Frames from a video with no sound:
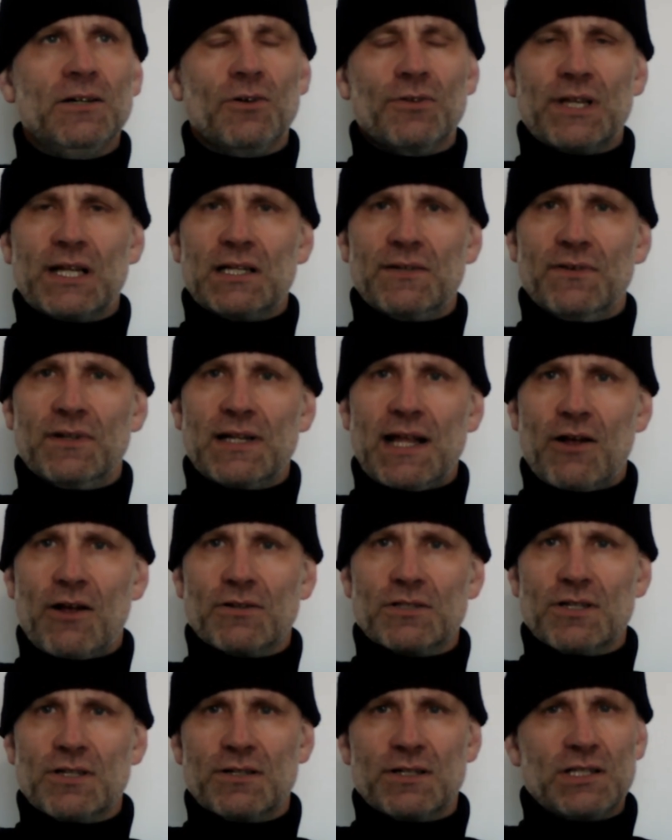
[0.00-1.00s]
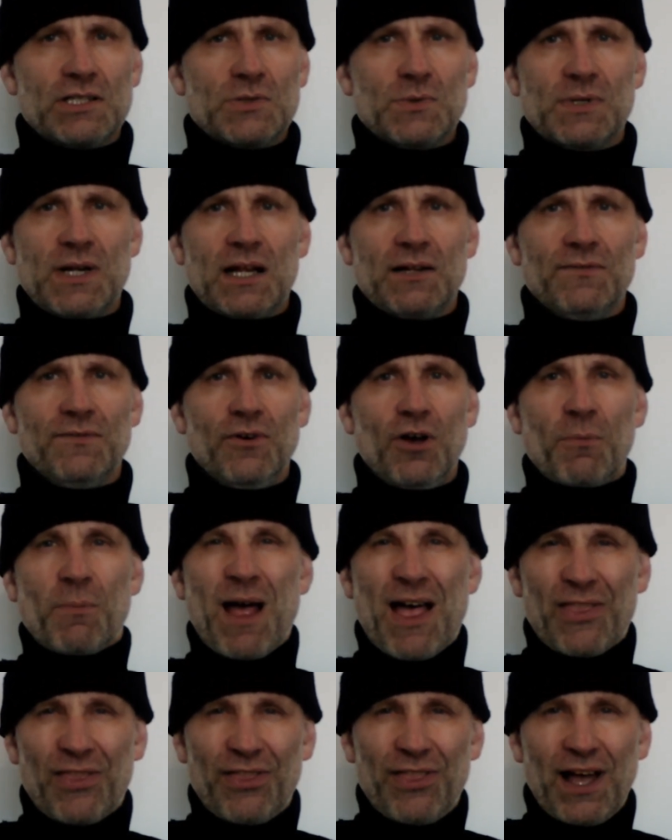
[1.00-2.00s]
on the end of a noun and turn it into an adverb.
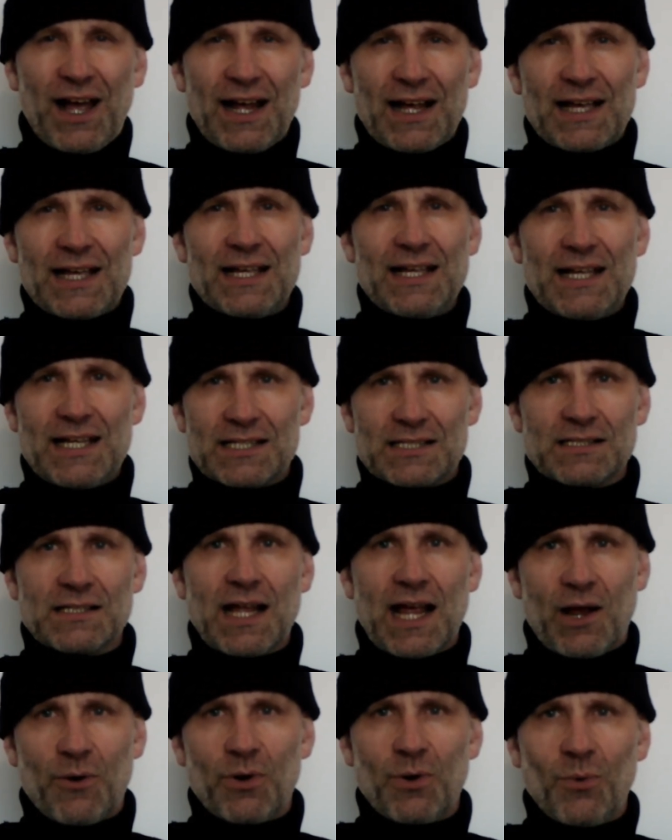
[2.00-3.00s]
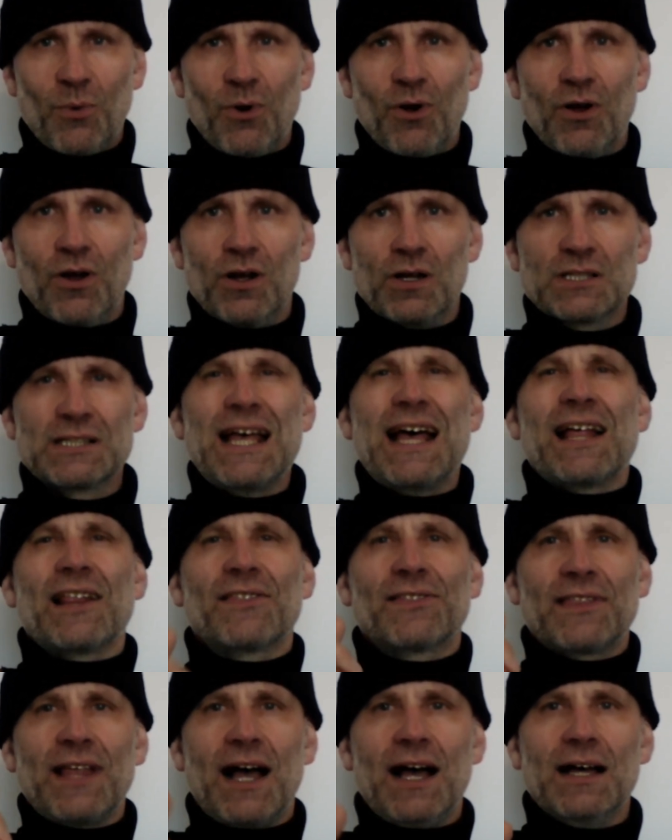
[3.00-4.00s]
That isn't how it works.
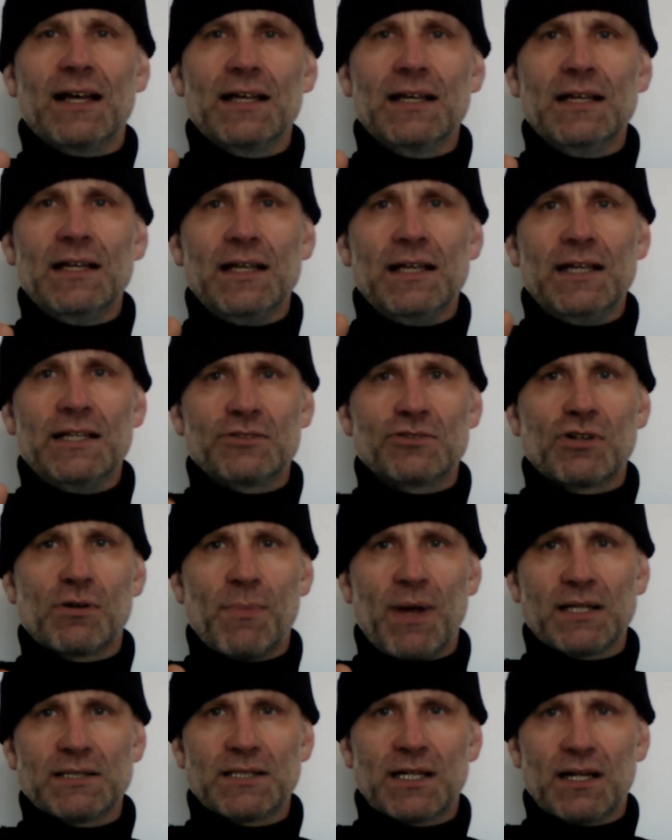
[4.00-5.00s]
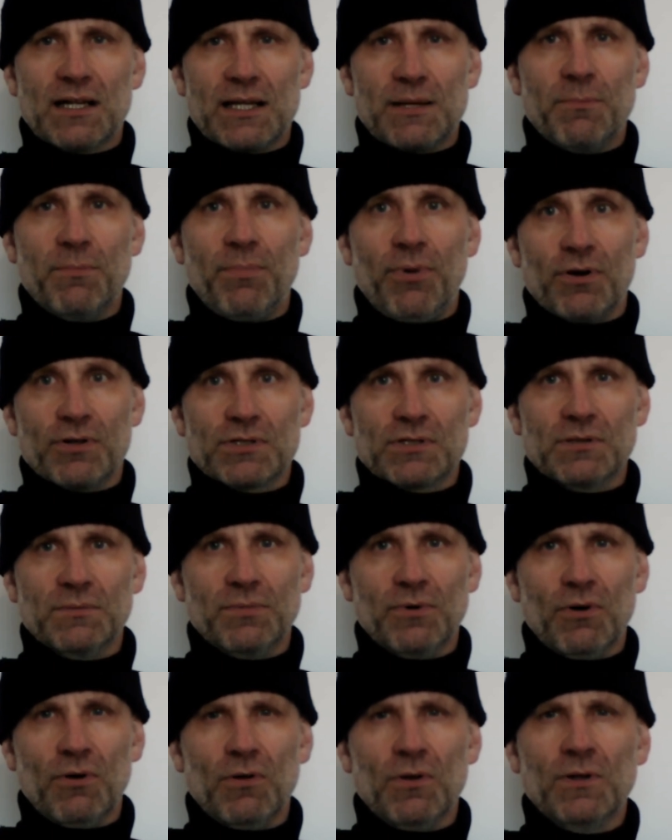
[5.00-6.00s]
That is grammatically
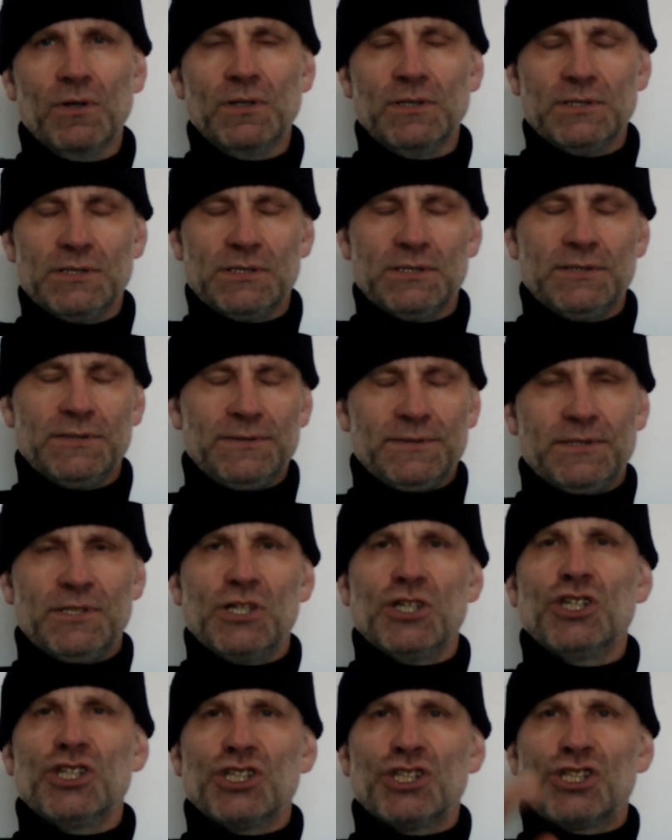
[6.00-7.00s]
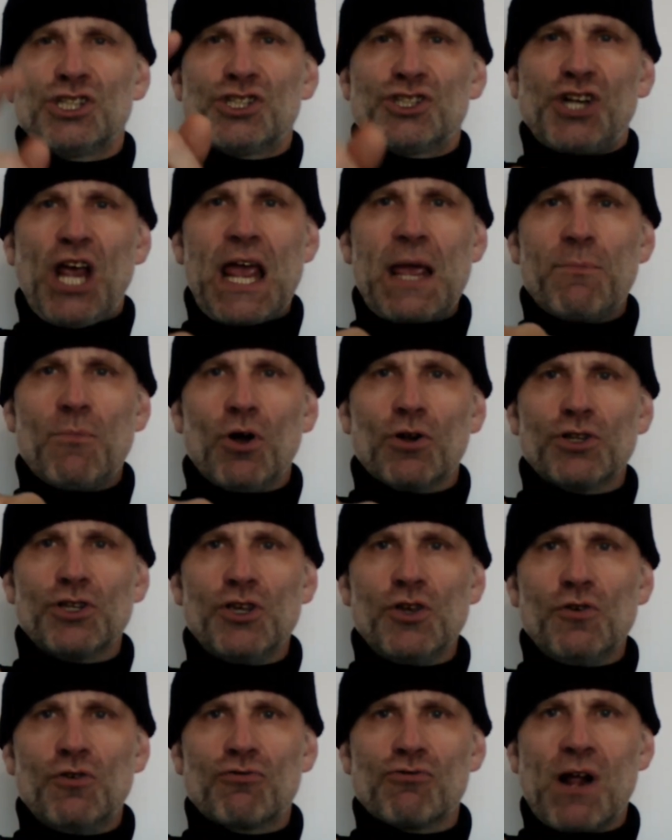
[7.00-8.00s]
impossible. Shame on
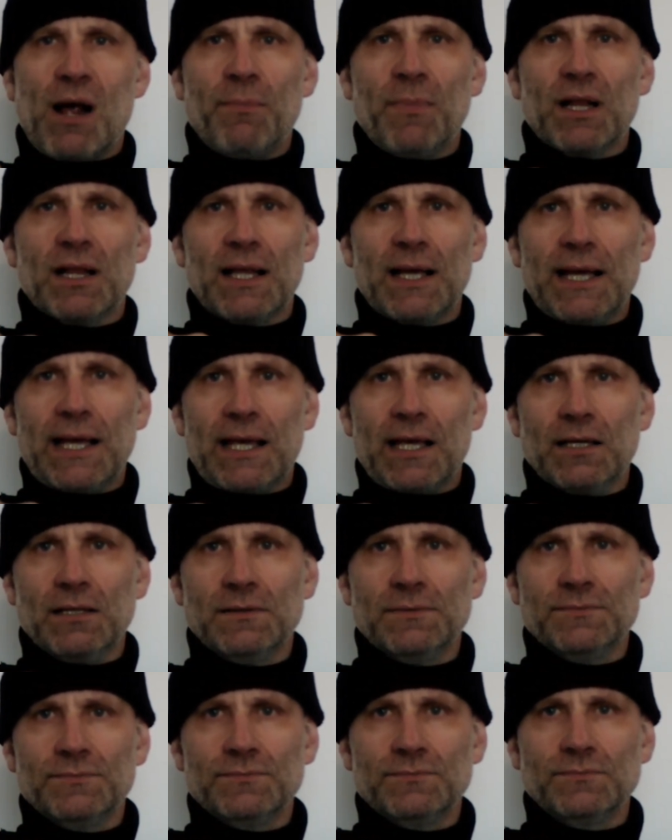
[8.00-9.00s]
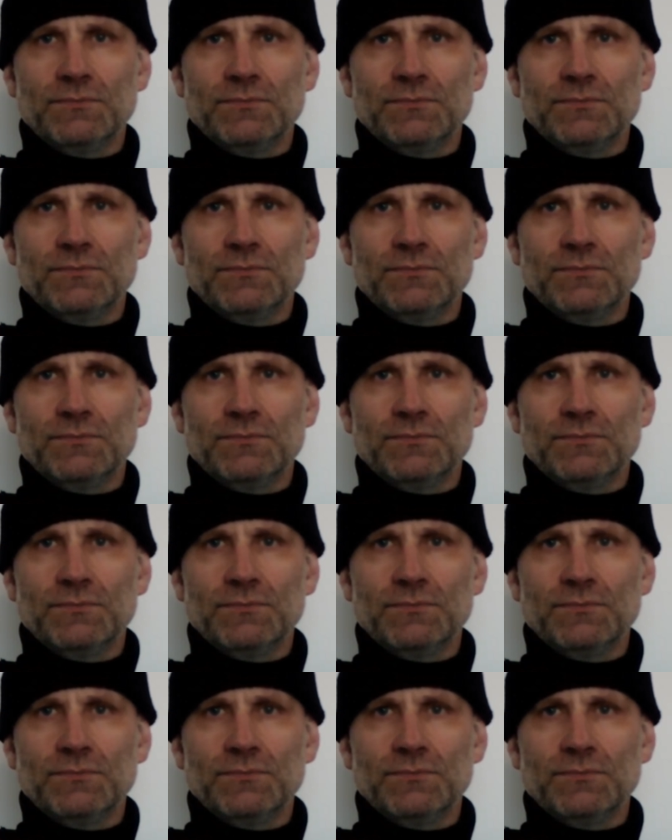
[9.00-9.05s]
you, Grammarly!